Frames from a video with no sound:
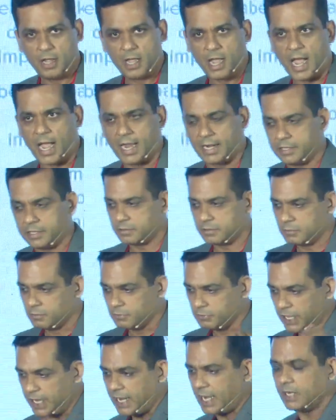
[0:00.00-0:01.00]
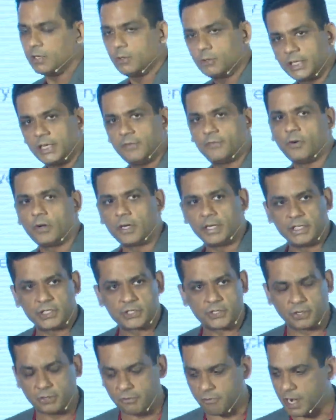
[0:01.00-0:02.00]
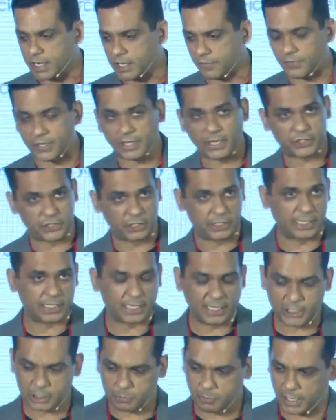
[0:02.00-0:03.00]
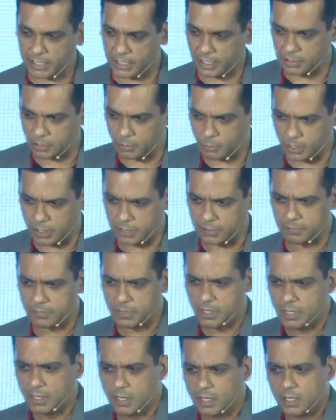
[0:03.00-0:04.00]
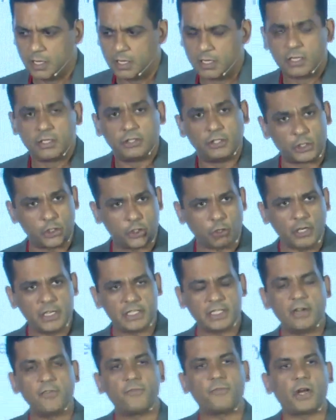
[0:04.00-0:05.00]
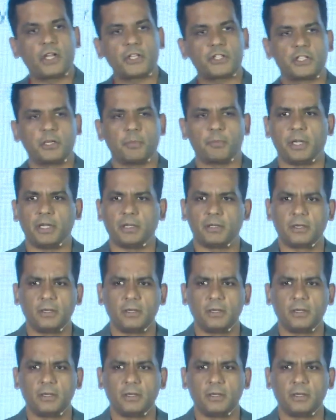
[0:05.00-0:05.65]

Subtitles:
and they are looking for instant gratification, at least my younger one. The choice and fast shipping.